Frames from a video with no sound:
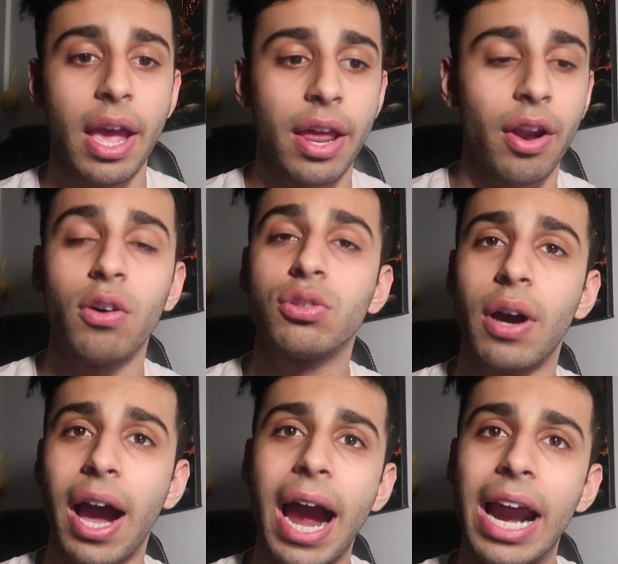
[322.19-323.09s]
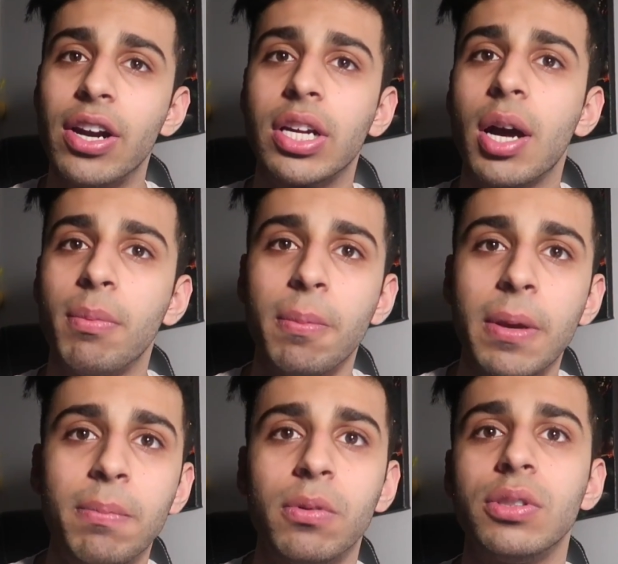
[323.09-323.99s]
And also hiring a couple
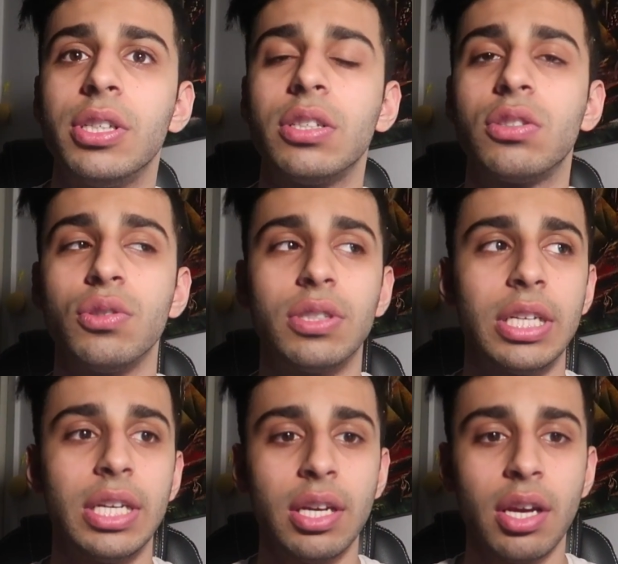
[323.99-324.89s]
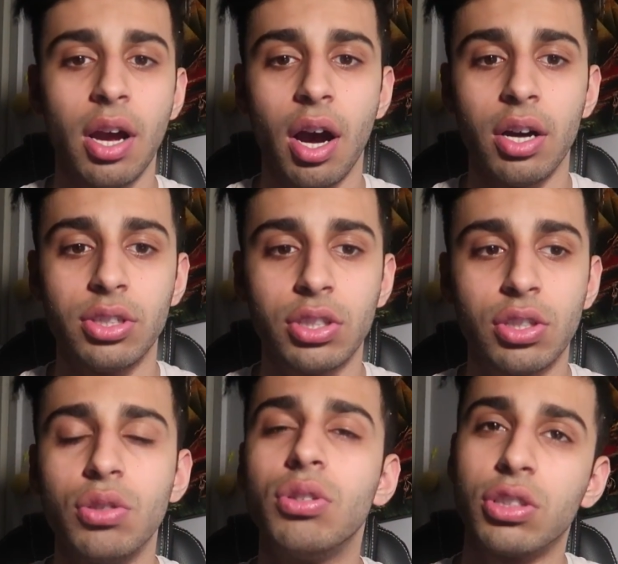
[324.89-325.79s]
people just to
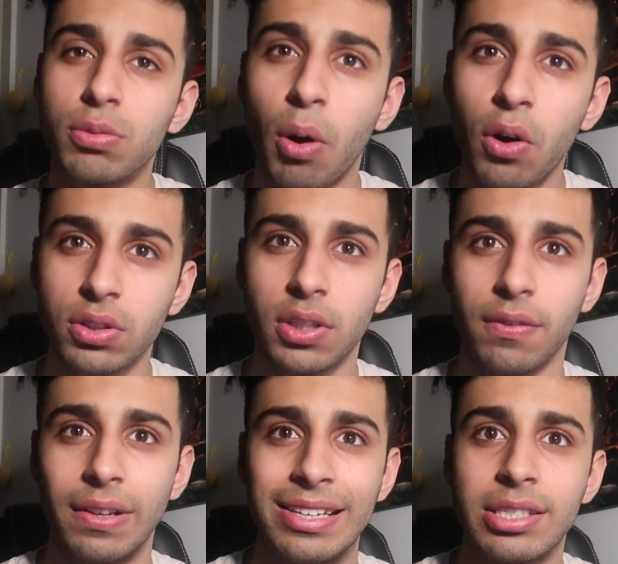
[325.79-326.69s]
do the small stuff,